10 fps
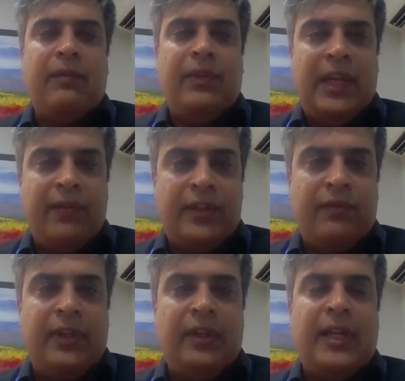and we have
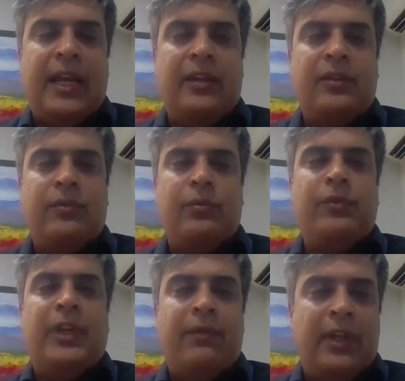several clients
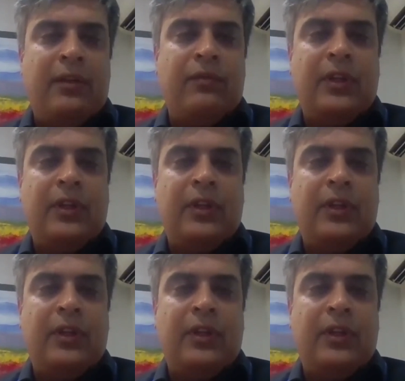whom we have done